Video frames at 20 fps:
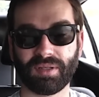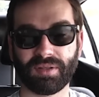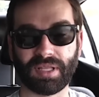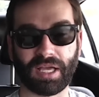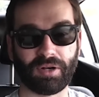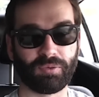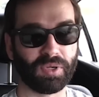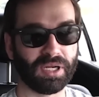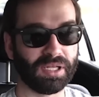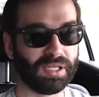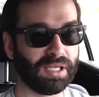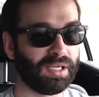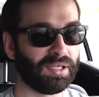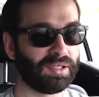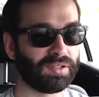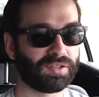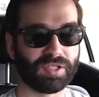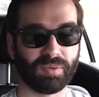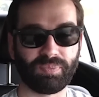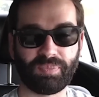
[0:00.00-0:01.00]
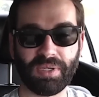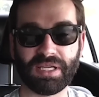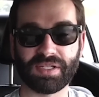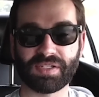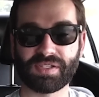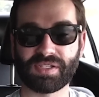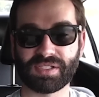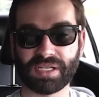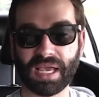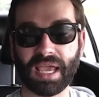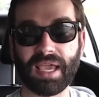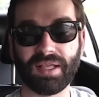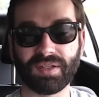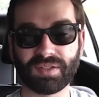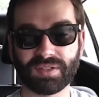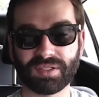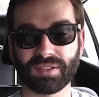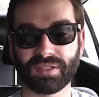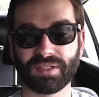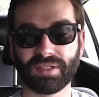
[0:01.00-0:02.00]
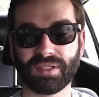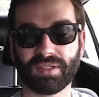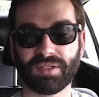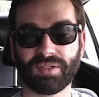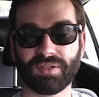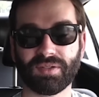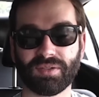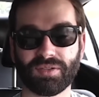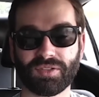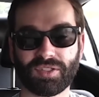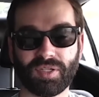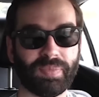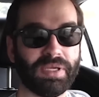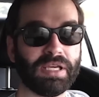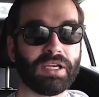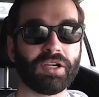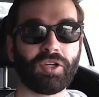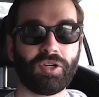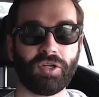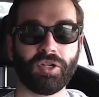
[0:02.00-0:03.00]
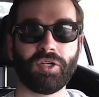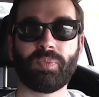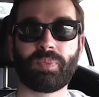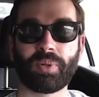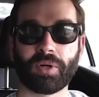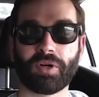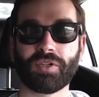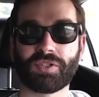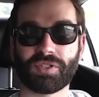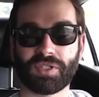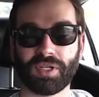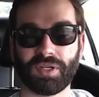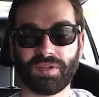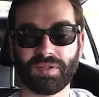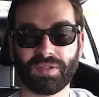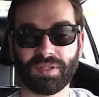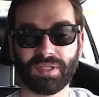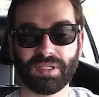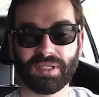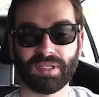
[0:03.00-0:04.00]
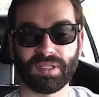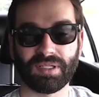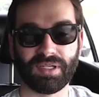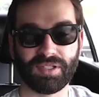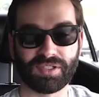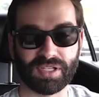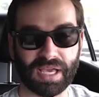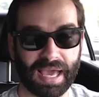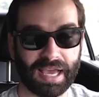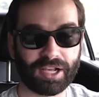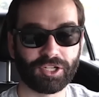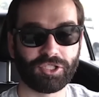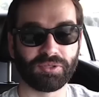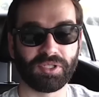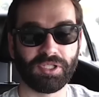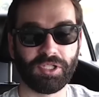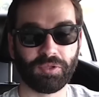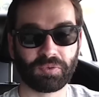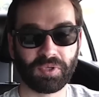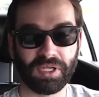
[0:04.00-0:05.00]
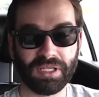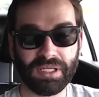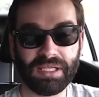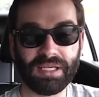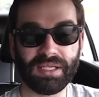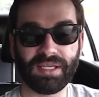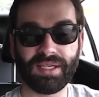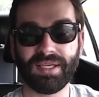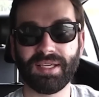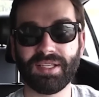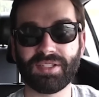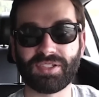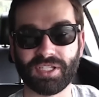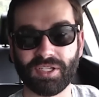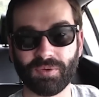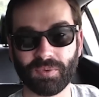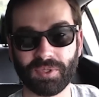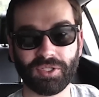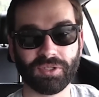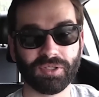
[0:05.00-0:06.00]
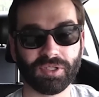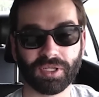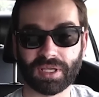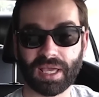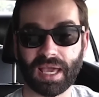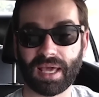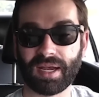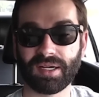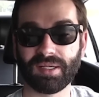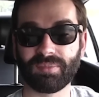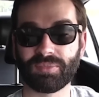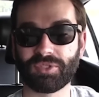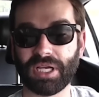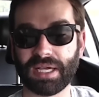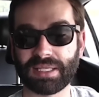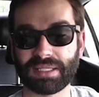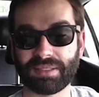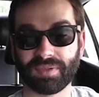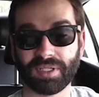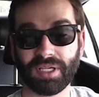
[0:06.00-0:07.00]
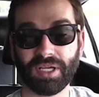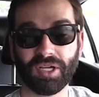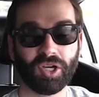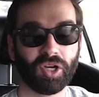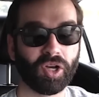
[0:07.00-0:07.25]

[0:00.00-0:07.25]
That really, to be a saint, to be a good person, is actually really easy when you look at it objectively.